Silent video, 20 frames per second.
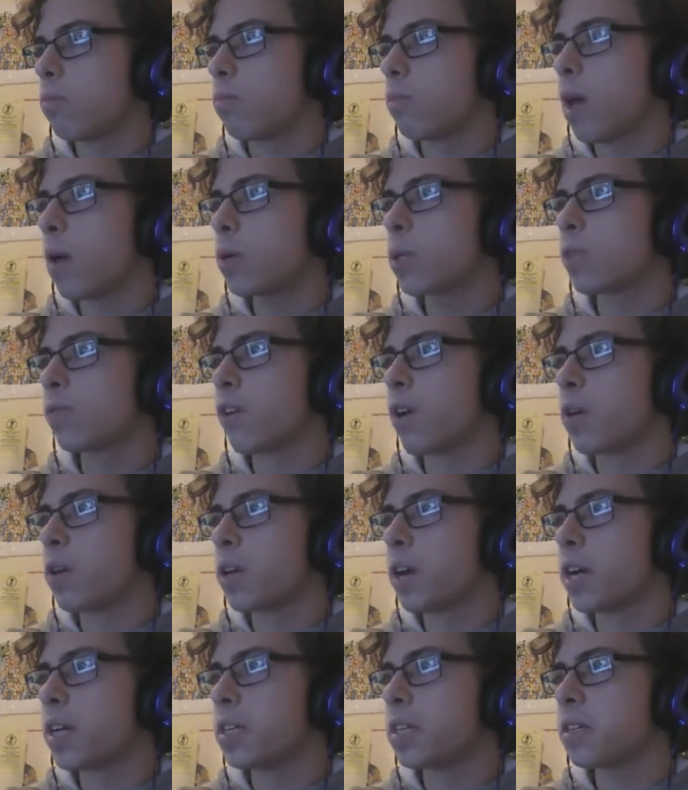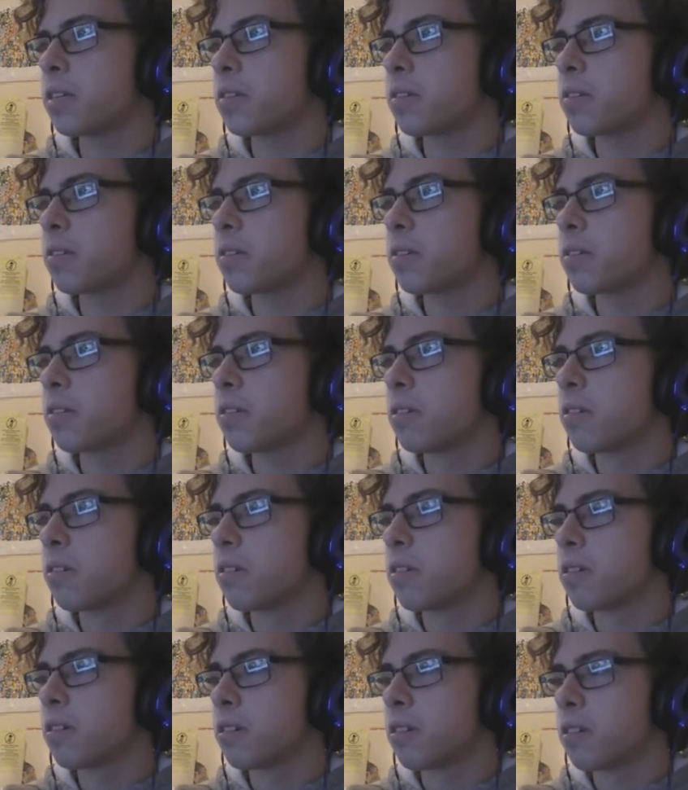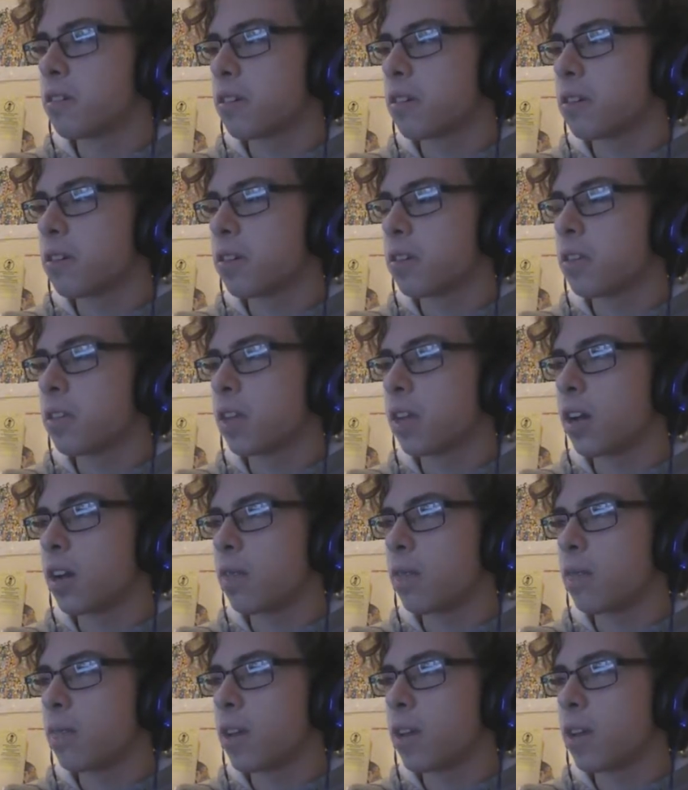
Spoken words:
That wasn't very nice. Good thing I